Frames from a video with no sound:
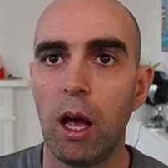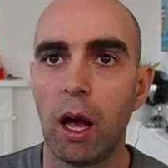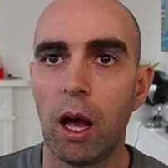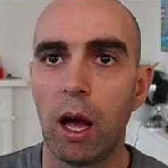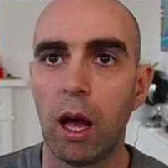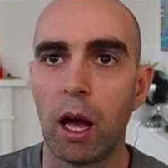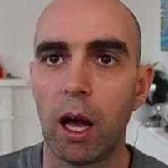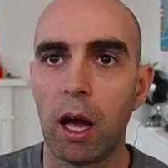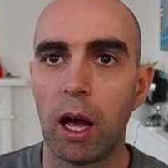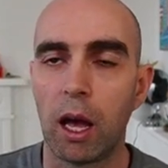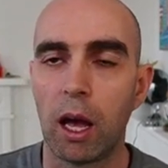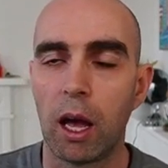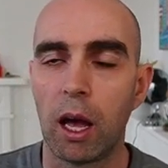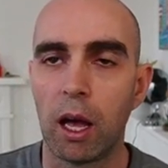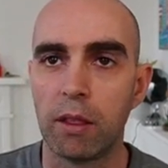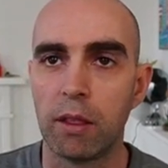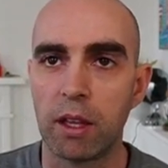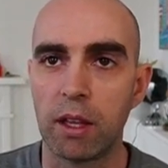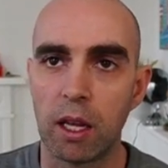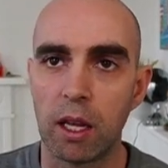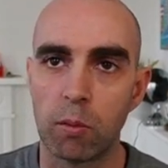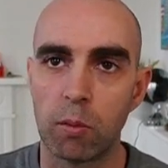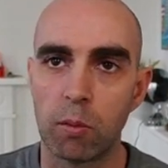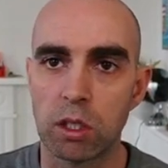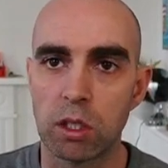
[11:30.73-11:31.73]
And
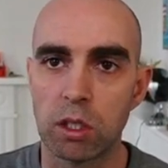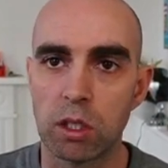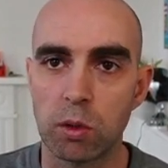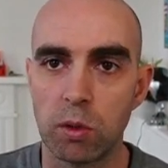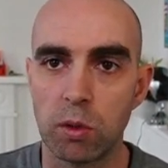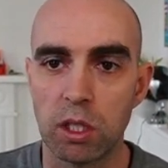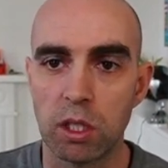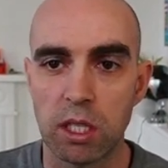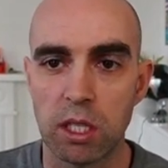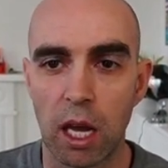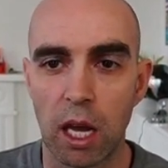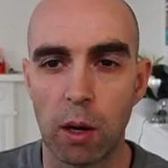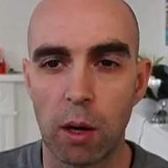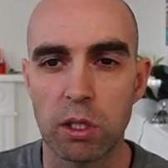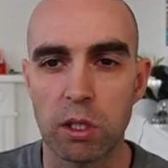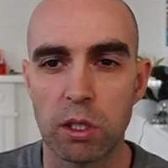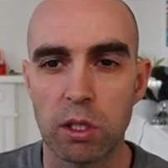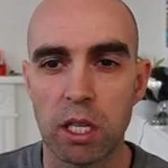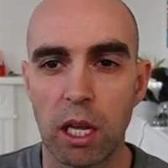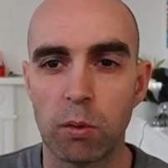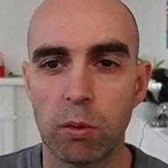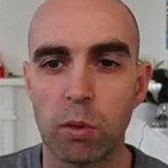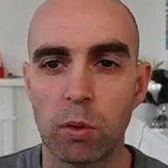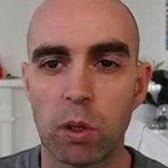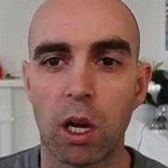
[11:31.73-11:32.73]
then what did we say? We
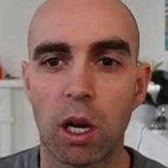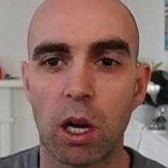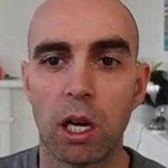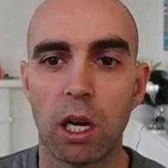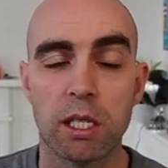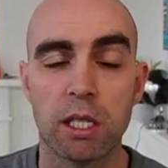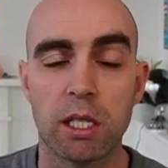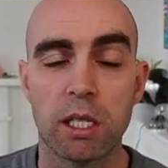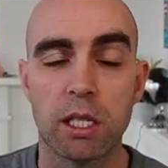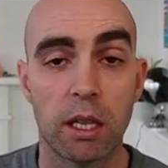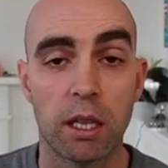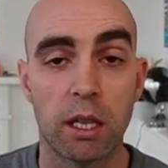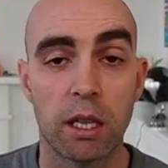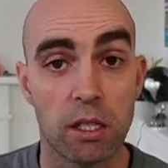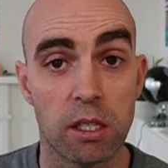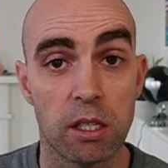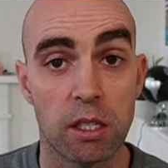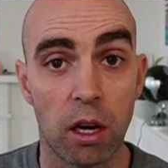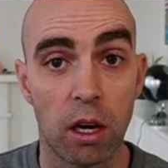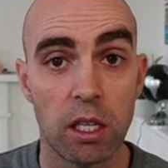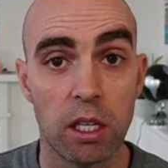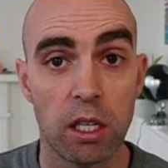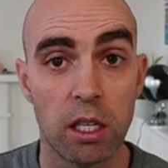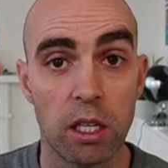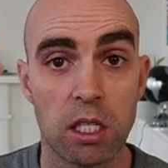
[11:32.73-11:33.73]
said we're going to set the
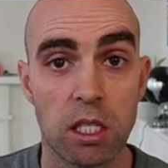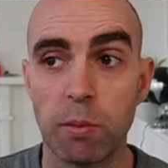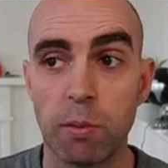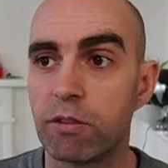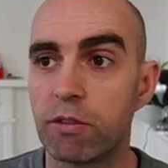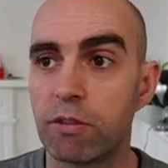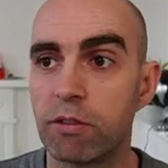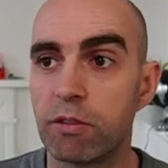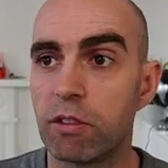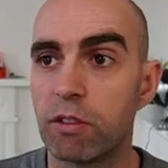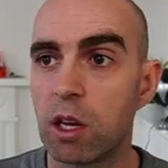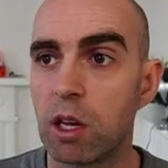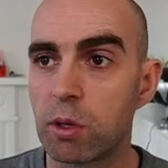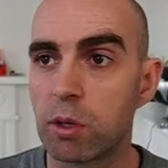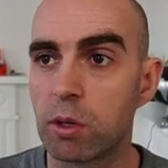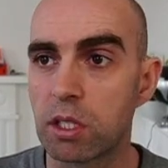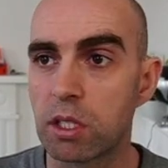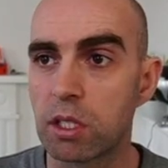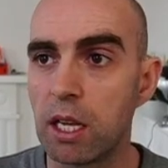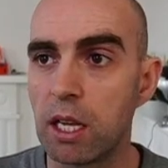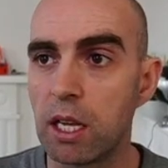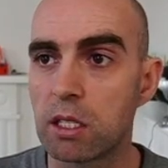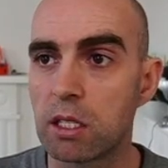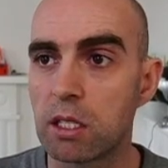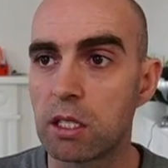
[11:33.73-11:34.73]
size to be
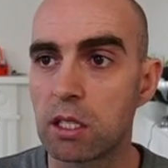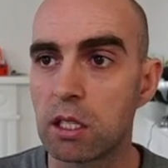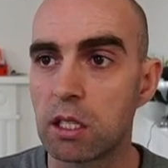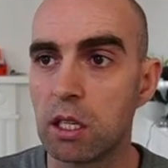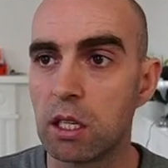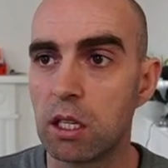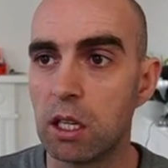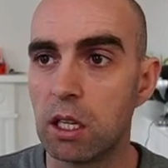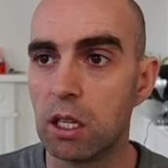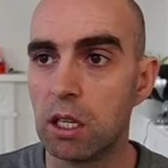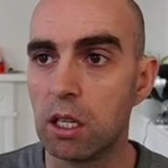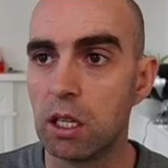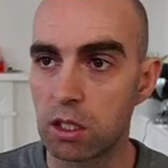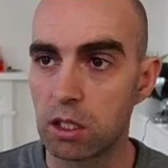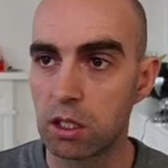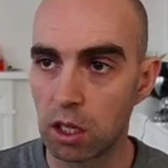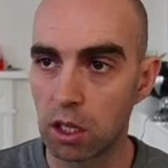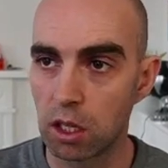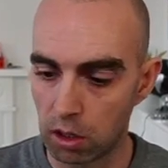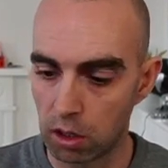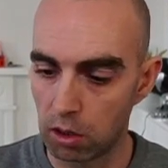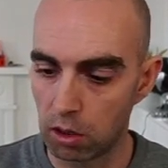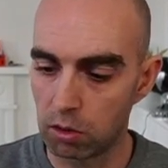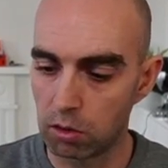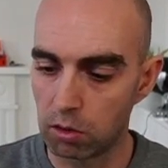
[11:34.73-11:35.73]
5%.
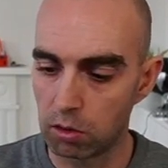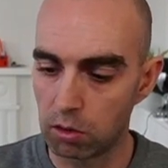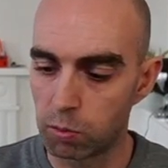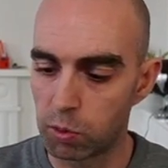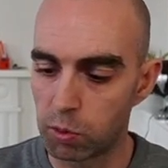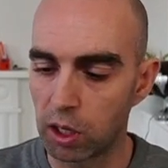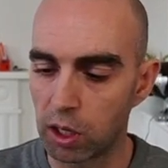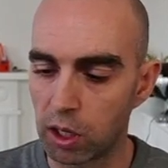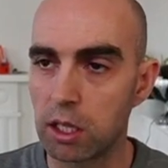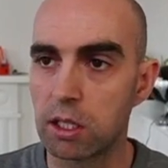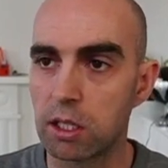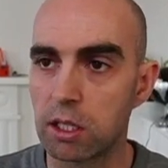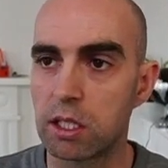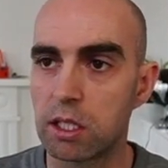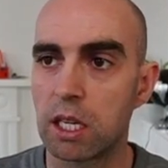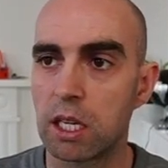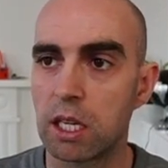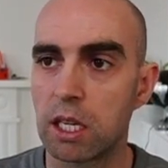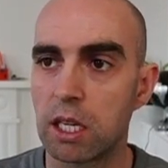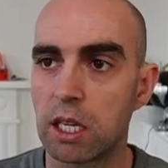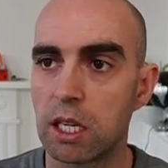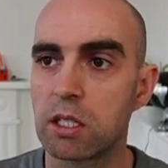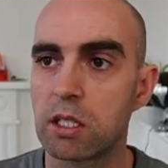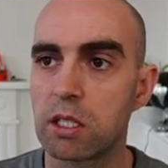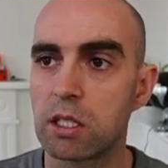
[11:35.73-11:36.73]
So bring in set
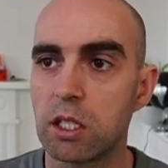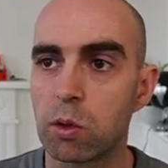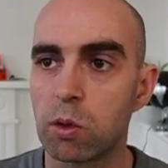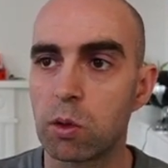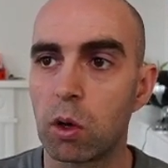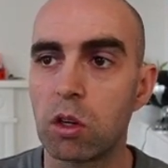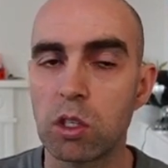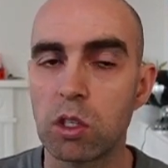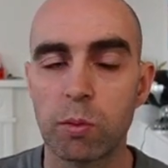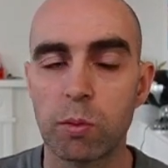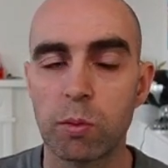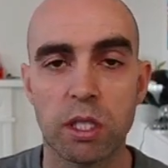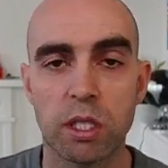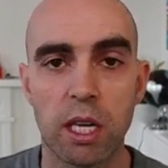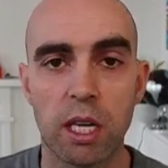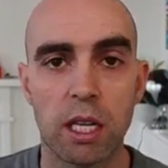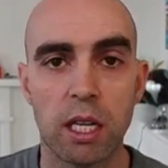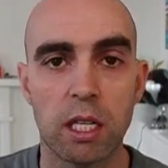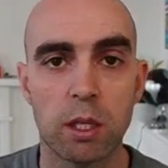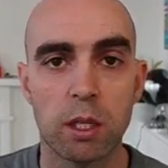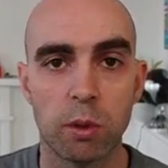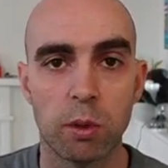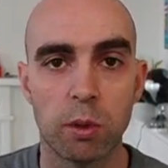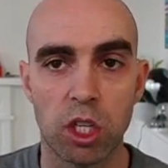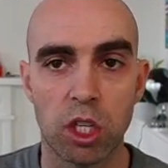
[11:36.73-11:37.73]
size to 100%,
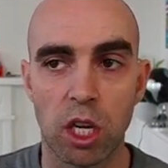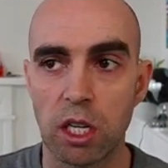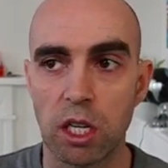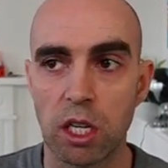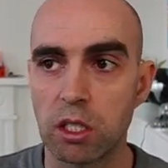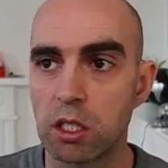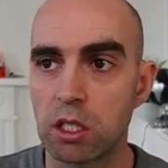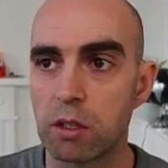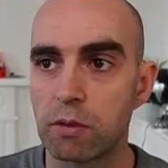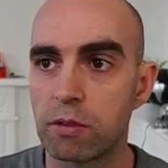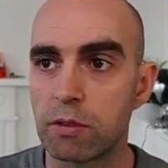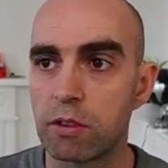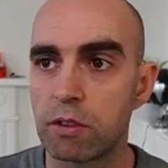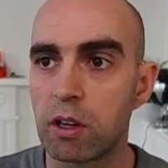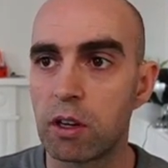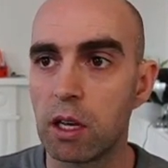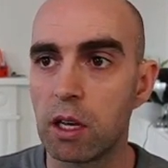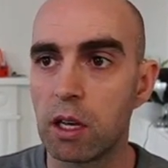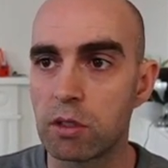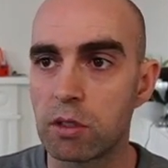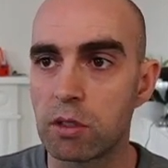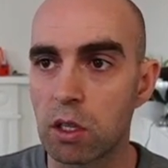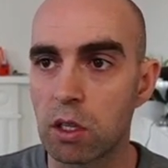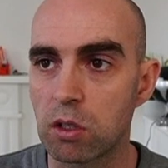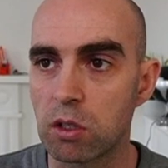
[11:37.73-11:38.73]
but change it to 5.
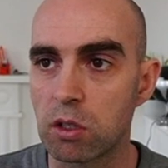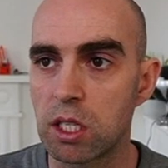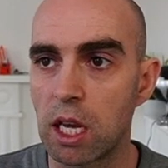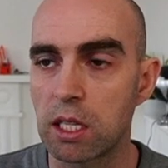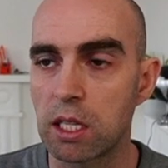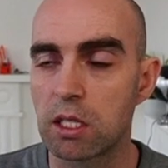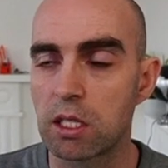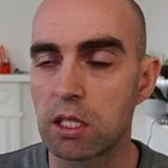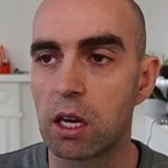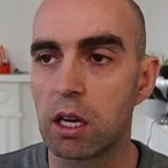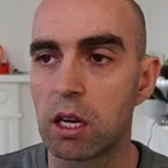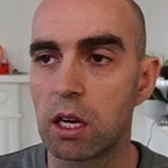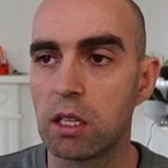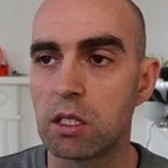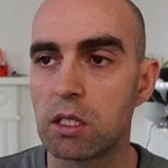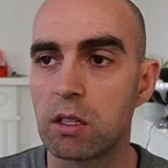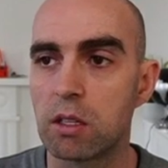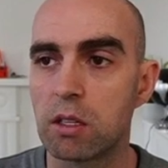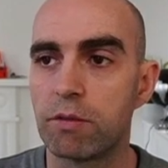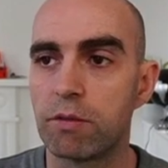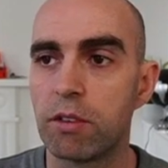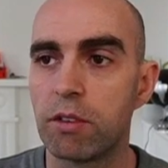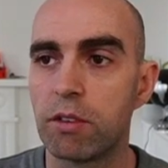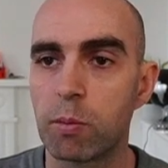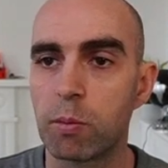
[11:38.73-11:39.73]
So set size to
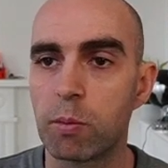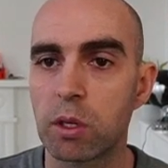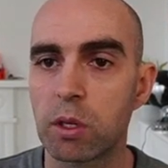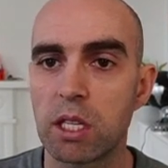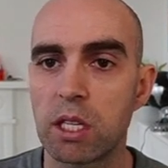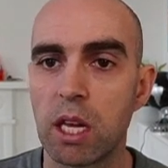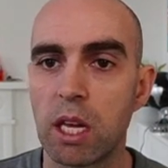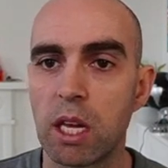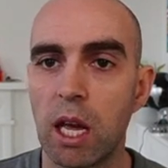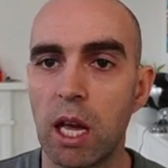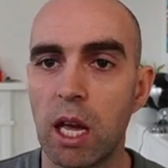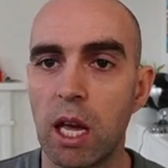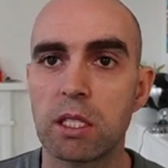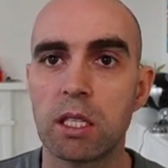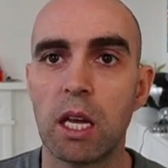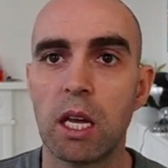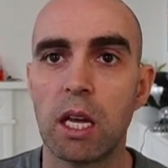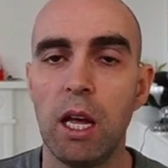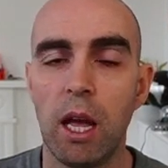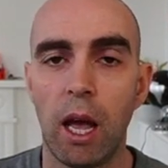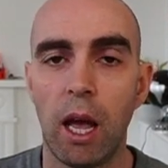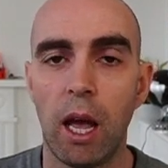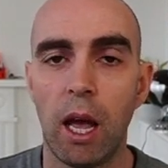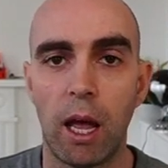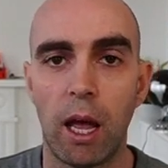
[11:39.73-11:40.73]
5%.
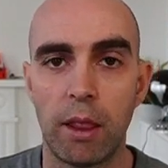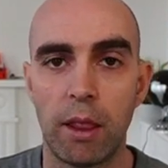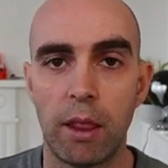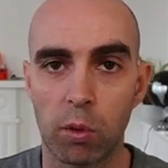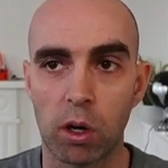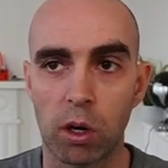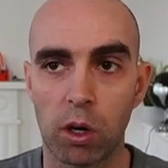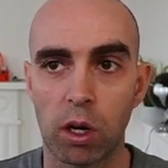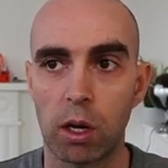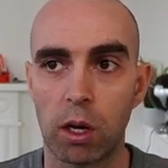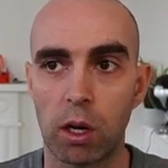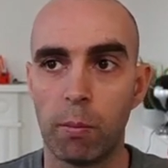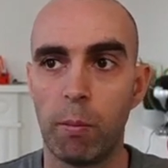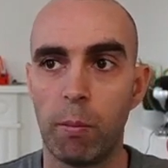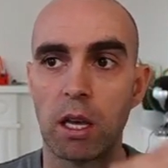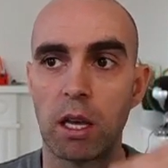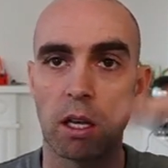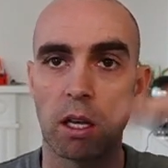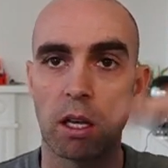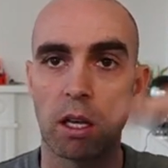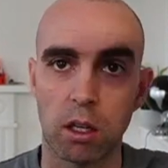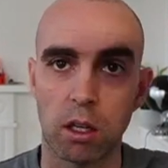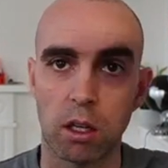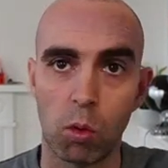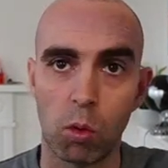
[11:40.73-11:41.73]
And then we're going to make
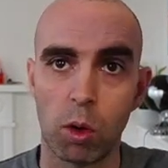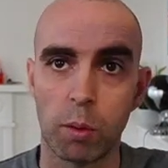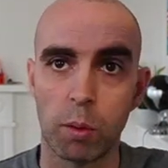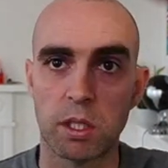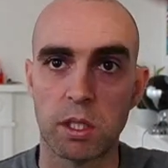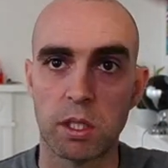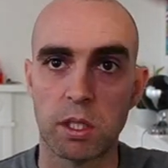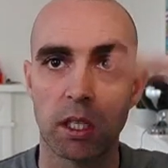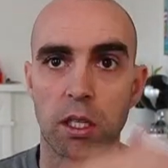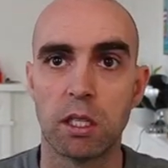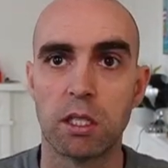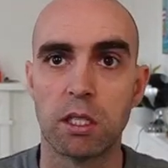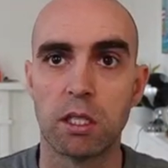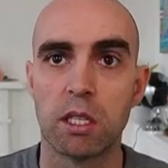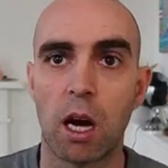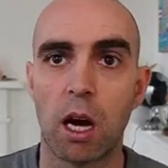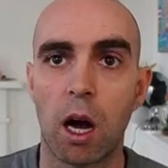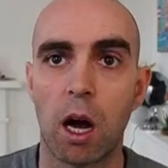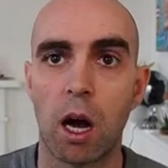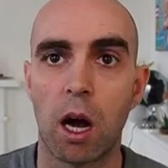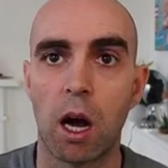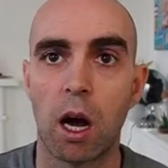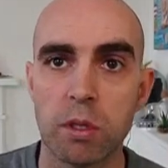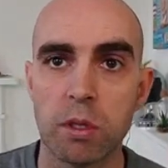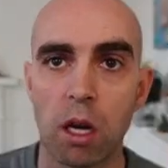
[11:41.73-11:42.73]
it go up to the
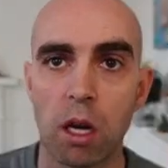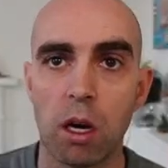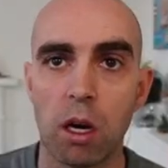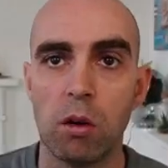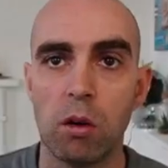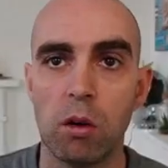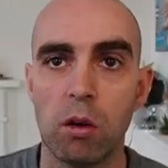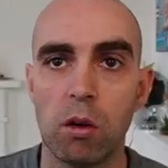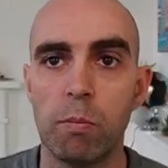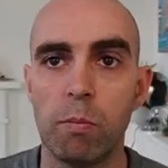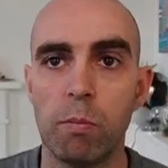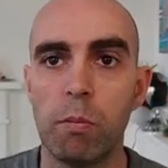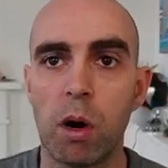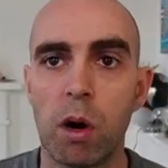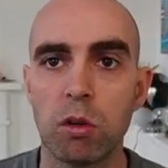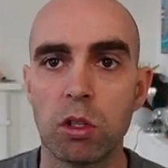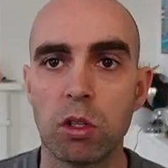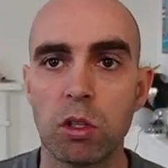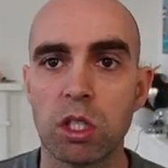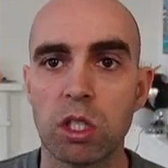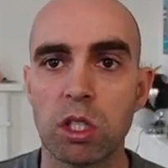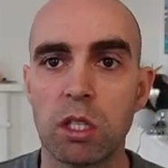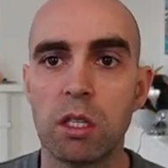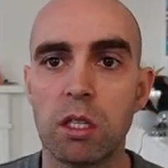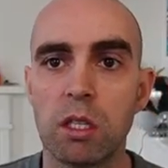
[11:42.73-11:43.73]
top. So
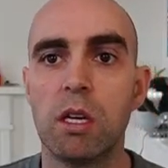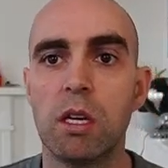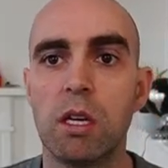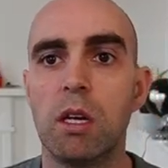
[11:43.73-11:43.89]
motion,